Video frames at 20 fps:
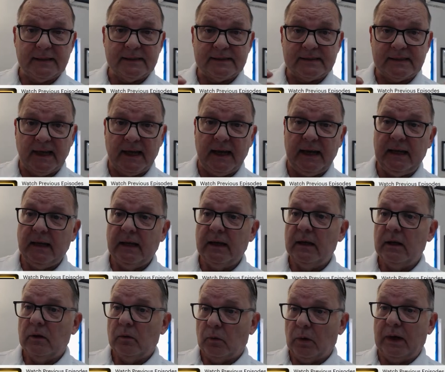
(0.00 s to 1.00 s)
and say,
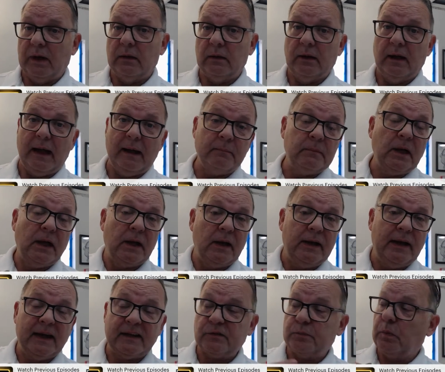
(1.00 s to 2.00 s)
well, I'm not
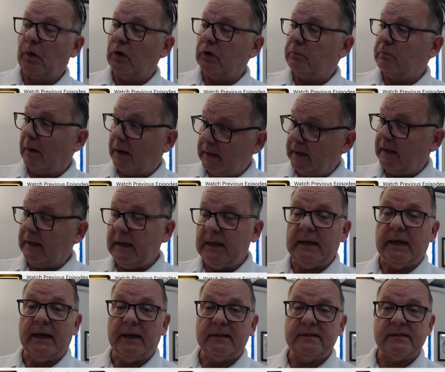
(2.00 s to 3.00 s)
an expert, but he
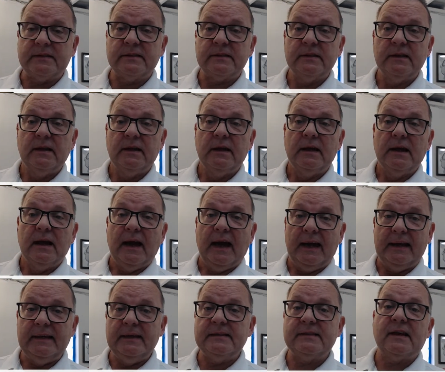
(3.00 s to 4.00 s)
is,
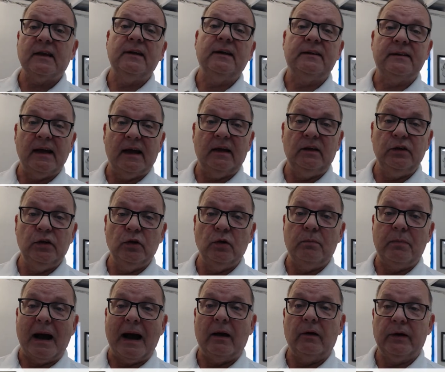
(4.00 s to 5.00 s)
and he's going to tell you
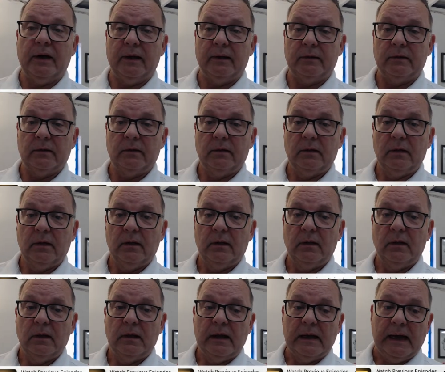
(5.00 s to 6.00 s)
about it.
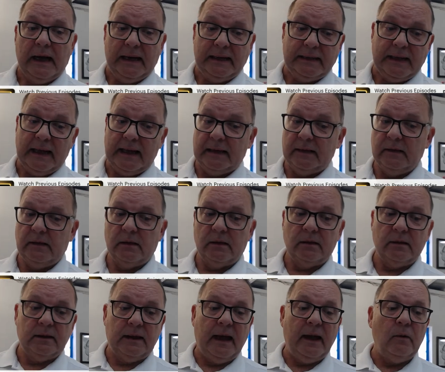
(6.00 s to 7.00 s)
And then
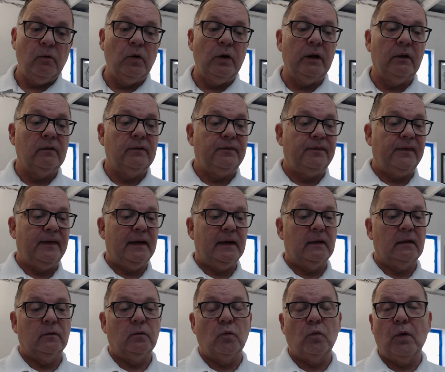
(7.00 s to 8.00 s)
they will
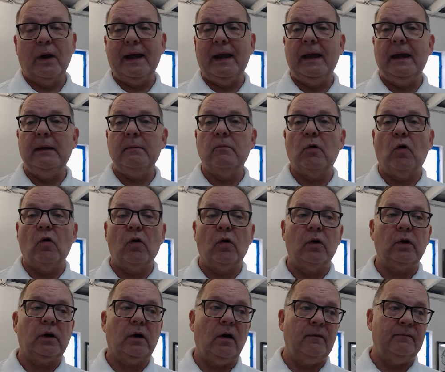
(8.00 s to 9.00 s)
feel way
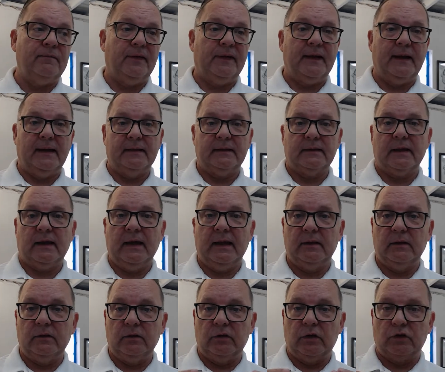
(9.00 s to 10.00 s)
more confident,
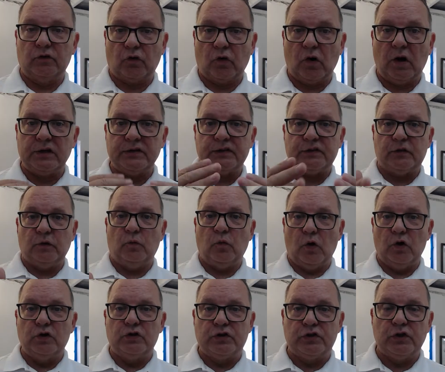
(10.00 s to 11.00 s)
and the trust
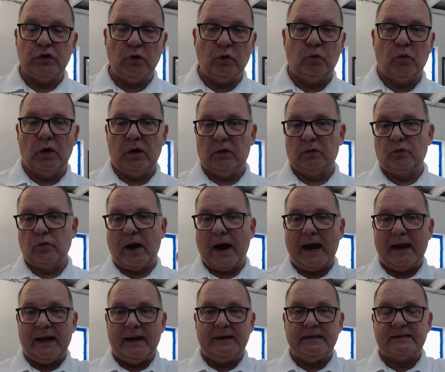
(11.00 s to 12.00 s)
towards you will
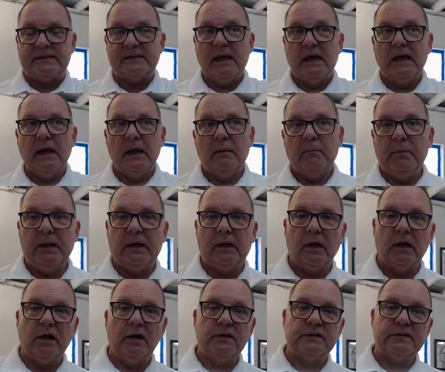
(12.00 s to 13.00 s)
rise
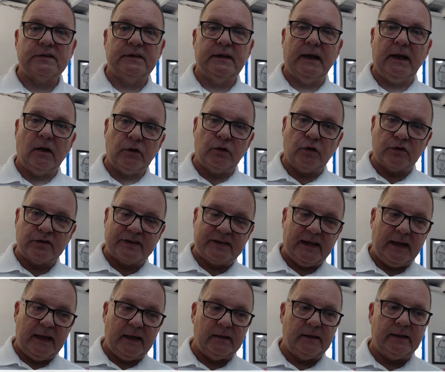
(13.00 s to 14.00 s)
because they
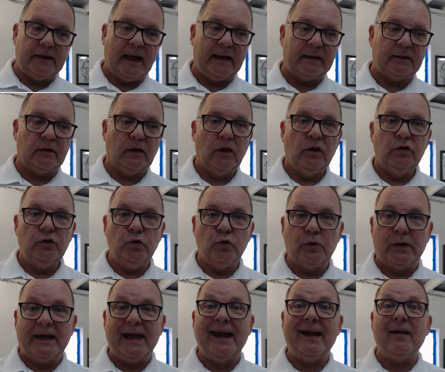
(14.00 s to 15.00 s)
understand that you
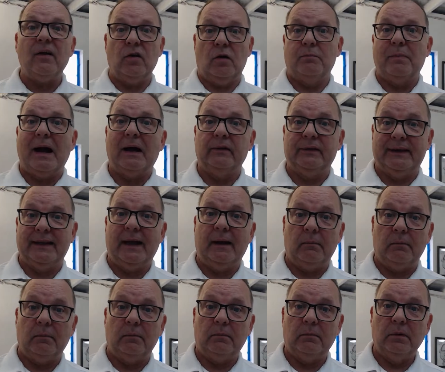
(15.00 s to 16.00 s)
care about them.
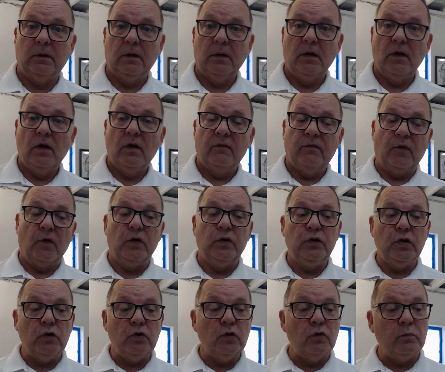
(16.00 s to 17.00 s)
For
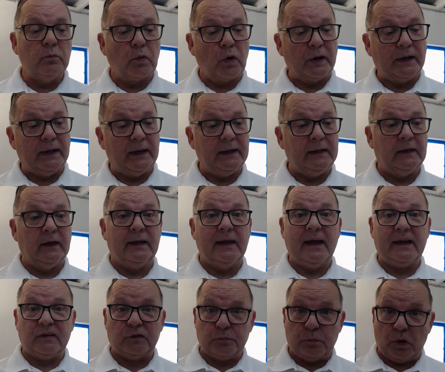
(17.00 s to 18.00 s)
you bringing an
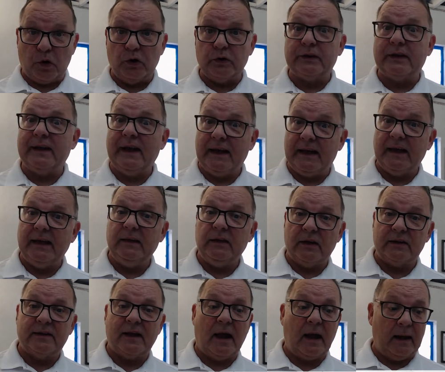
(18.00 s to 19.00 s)
expert, taking
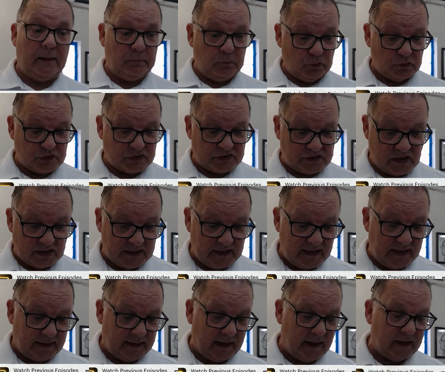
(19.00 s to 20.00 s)
the time to
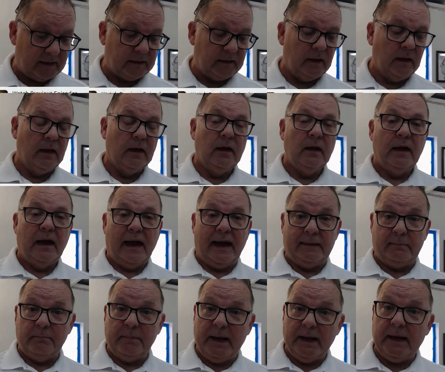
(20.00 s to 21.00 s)
studying it,
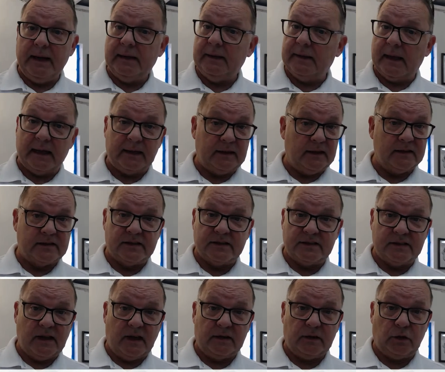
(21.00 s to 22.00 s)
admitting that this is
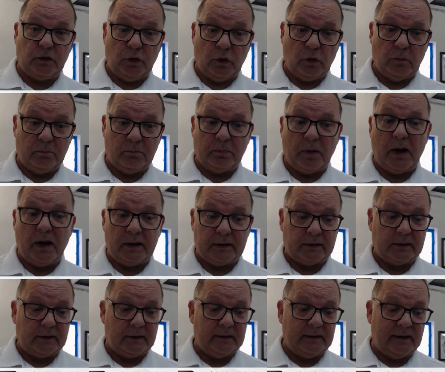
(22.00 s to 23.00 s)
not your,
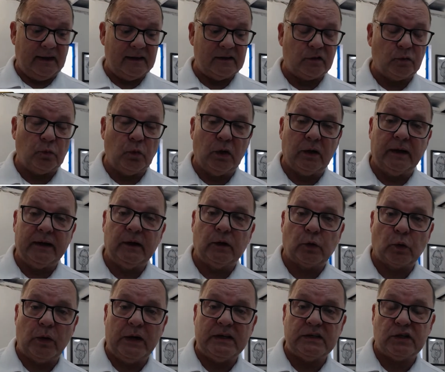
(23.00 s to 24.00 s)
but this will
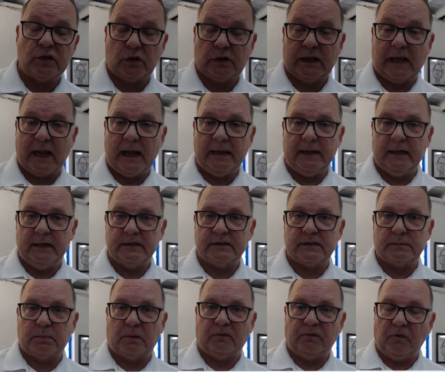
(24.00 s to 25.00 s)
increase your client's
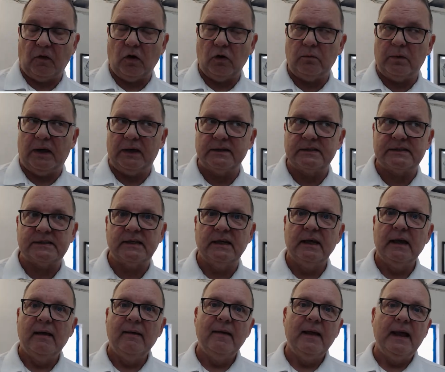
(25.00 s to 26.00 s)
performance,
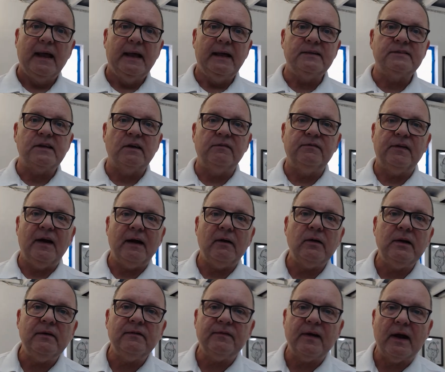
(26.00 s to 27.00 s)
is a
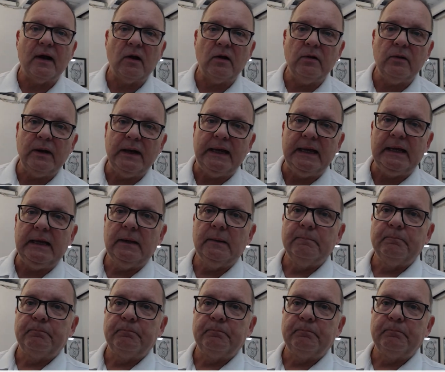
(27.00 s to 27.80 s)
very, very